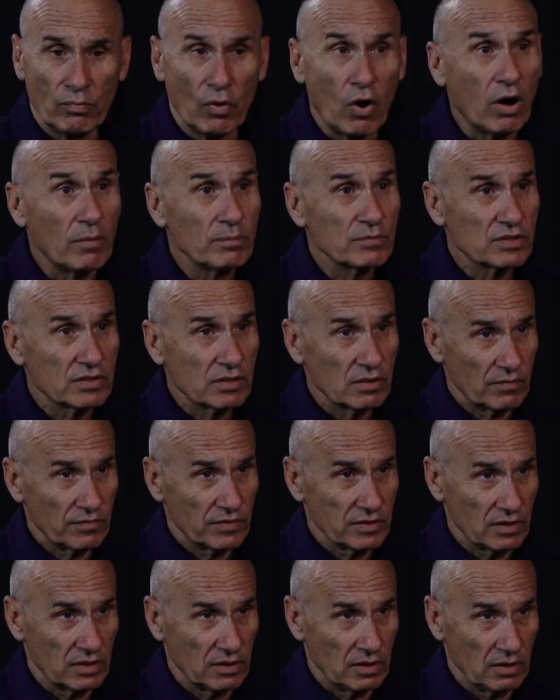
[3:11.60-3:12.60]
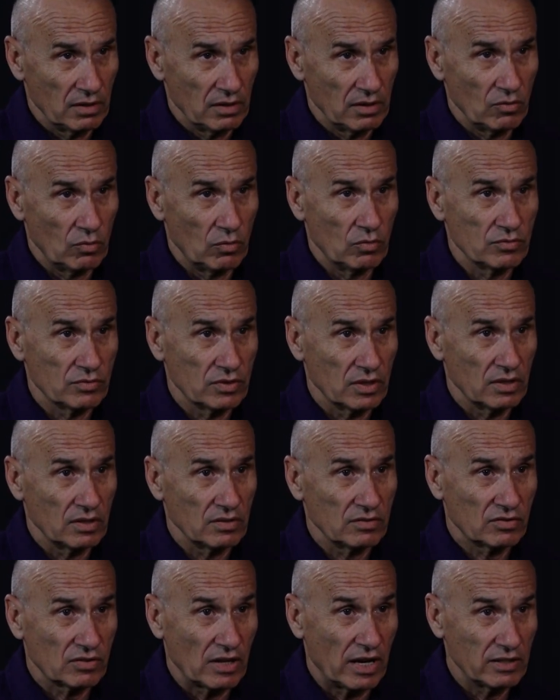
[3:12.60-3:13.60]
bombs on
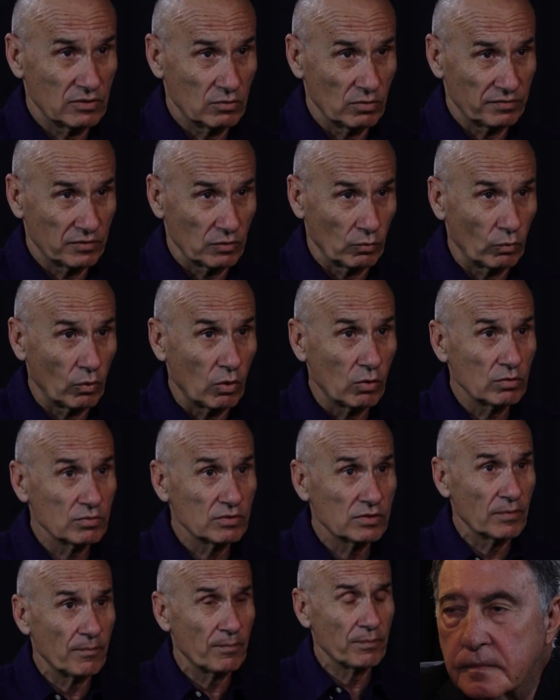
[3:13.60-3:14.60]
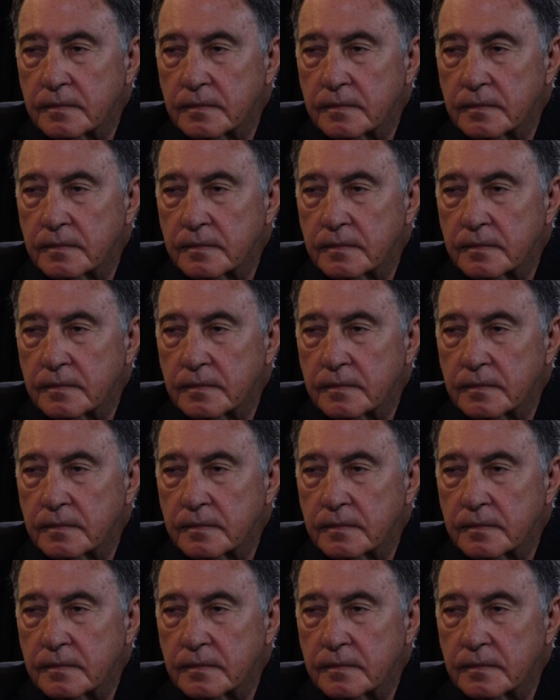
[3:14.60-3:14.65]
the sides of the roads.